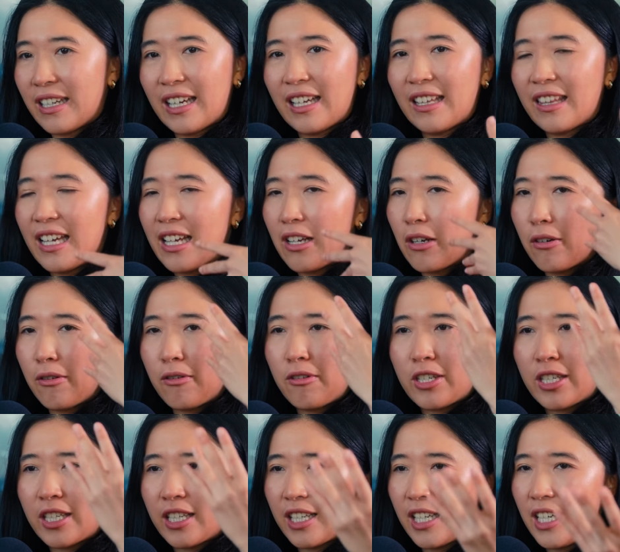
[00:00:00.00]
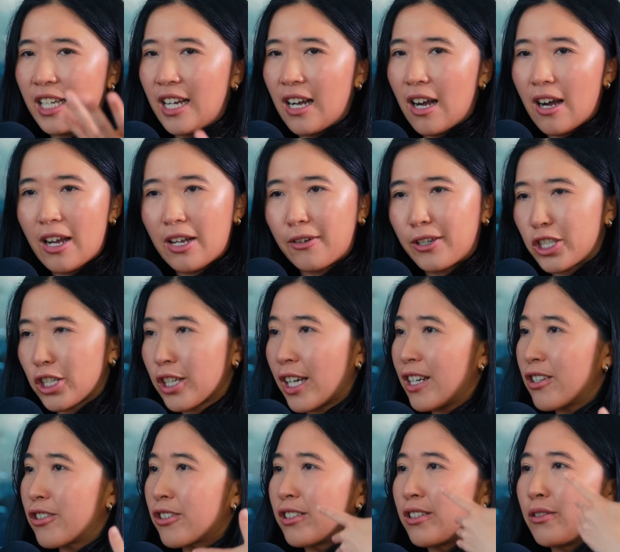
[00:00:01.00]
day they go into higher
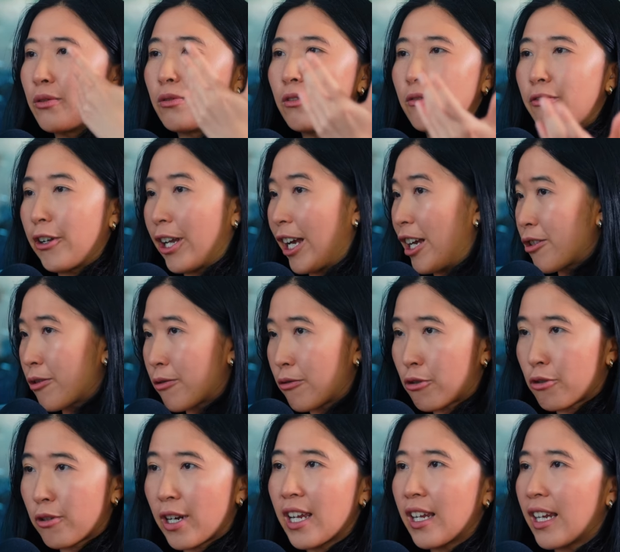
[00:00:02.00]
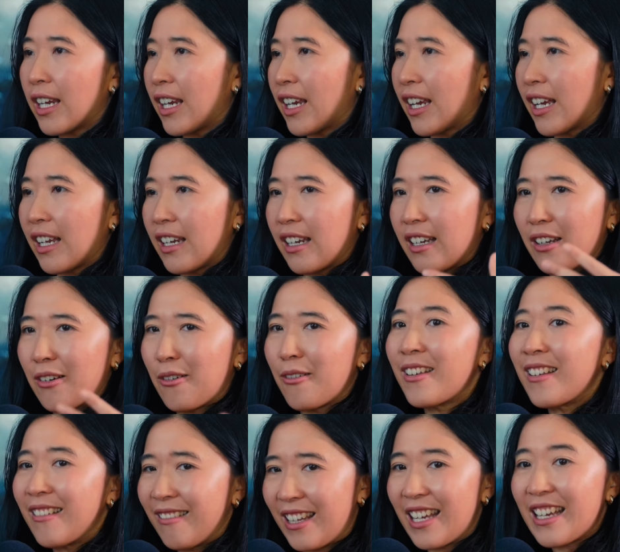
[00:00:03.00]
education or vocational training, and,
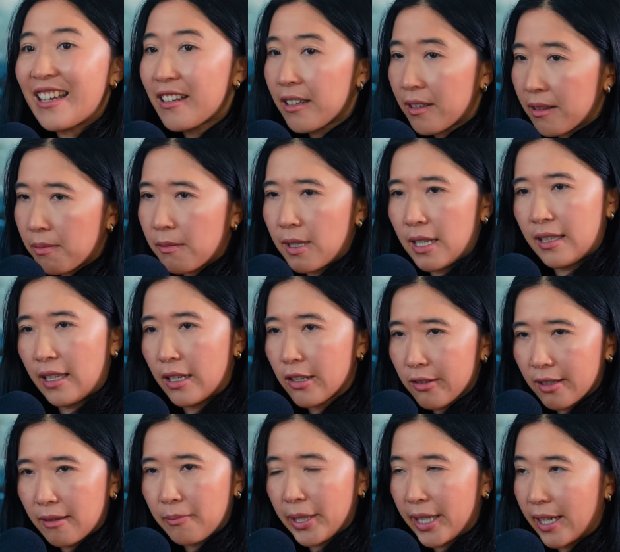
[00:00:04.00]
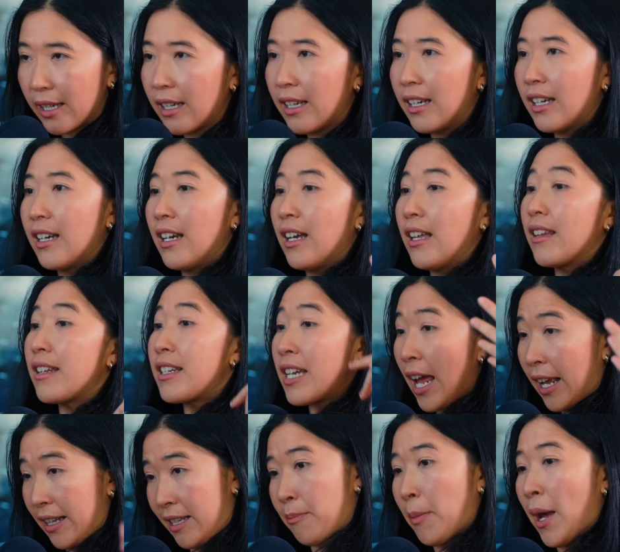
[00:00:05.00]
they're going to essentially be the
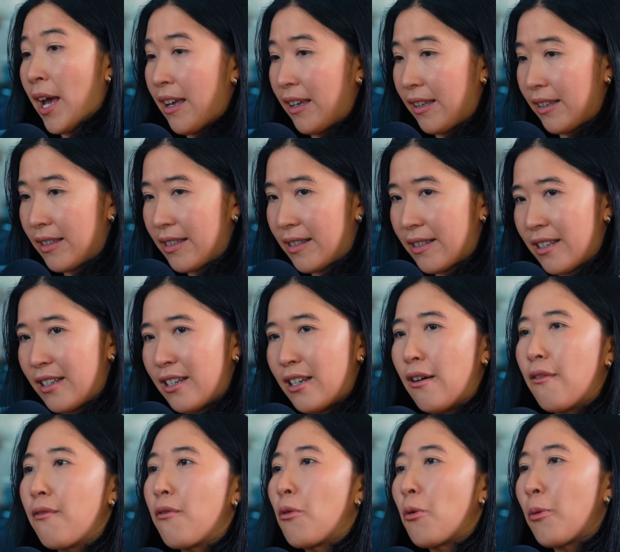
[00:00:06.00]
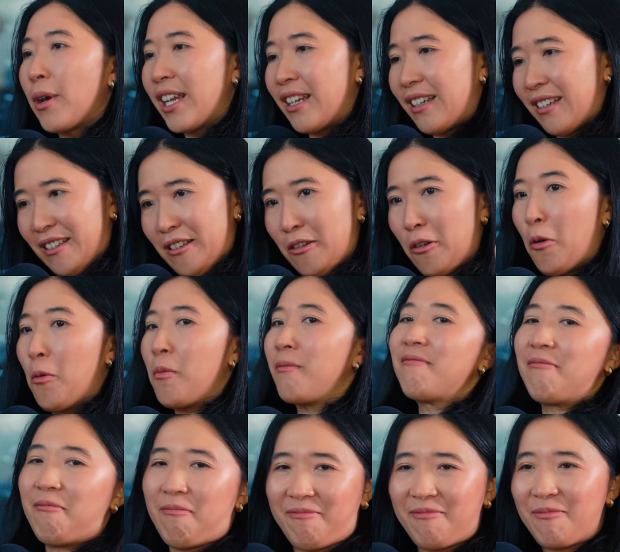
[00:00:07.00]
taxpayers for when,
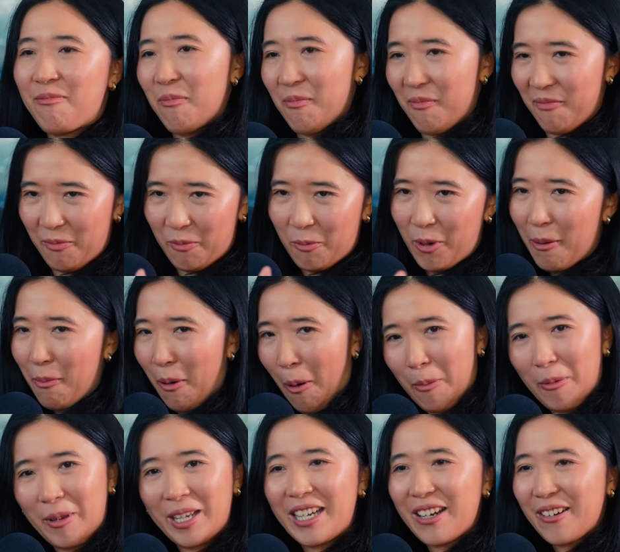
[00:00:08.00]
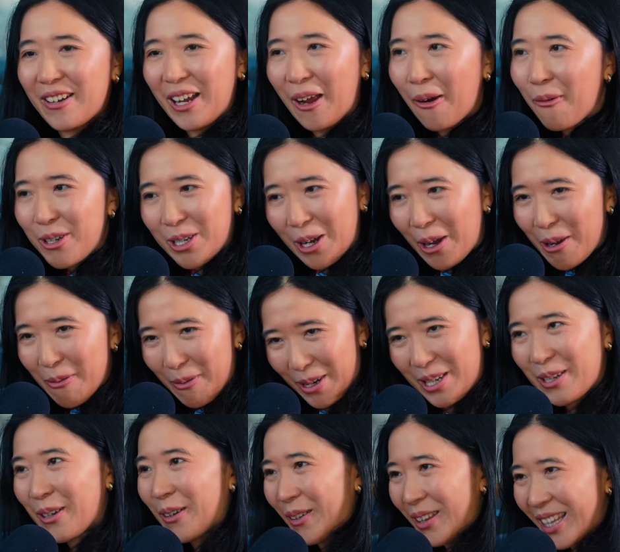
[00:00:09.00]
we're probably nearing our
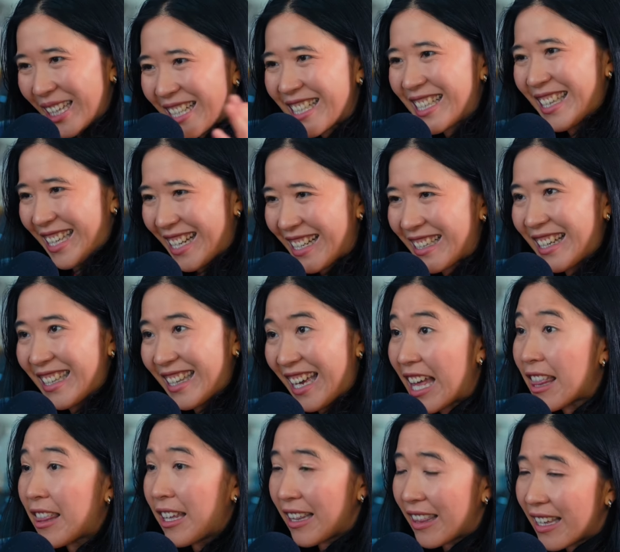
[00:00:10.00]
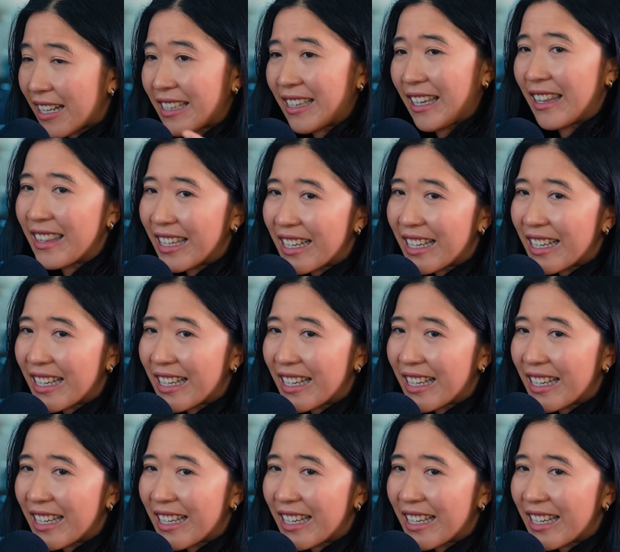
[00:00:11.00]
retirement, things like that. And these are